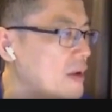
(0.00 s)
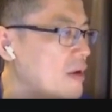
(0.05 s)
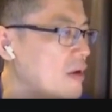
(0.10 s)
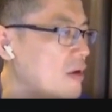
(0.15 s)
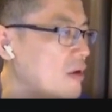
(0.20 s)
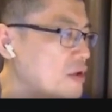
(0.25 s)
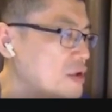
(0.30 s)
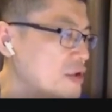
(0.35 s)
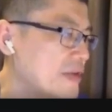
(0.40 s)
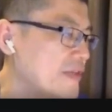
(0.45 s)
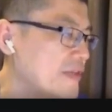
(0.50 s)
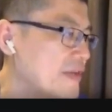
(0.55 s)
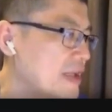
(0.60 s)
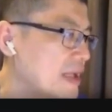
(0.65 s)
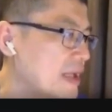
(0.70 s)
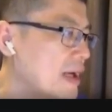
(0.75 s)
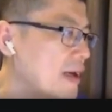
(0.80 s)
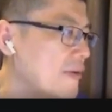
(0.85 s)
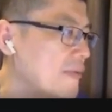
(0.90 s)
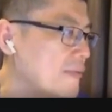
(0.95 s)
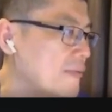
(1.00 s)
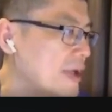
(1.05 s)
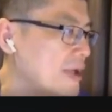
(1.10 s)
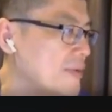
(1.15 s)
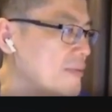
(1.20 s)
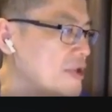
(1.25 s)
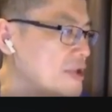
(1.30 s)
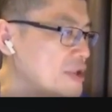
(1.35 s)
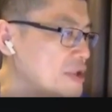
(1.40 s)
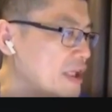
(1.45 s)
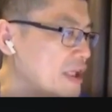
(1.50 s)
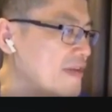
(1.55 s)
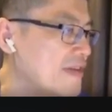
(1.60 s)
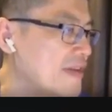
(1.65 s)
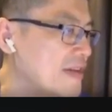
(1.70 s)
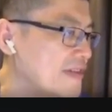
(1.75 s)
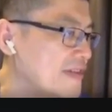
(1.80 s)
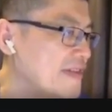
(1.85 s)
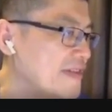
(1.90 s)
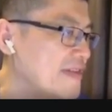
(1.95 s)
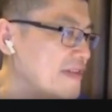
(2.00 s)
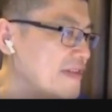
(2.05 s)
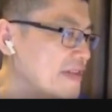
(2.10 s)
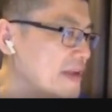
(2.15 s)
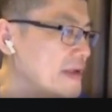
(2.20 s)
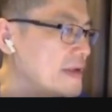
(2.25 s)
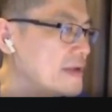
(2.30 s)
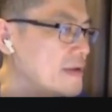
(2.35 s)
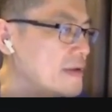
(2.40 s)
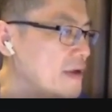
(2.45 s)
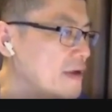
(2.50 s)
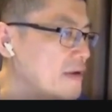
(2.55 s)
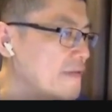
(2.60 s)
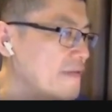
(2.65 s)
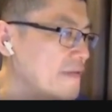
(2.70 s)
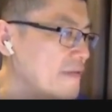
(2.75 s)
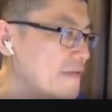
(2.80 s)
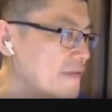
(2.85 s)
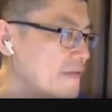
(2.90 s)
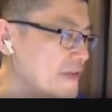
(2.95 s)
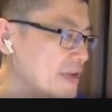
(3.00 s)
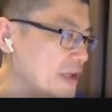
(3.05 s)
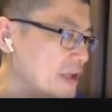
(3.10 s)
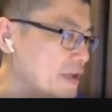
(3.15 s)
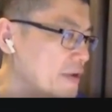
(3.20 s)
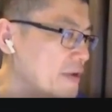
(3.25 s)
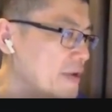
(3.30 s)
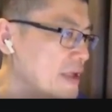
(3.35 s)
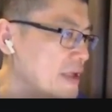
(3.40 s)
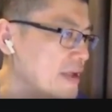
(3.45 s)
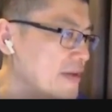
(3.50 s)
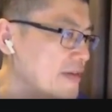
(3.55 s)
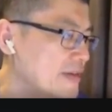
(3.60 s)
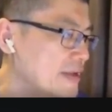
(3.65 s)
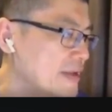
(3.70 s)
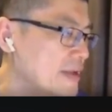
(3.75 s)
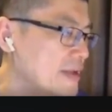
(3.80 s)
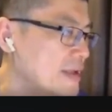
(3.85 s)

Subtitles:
or just the outright purchase and sale of securities.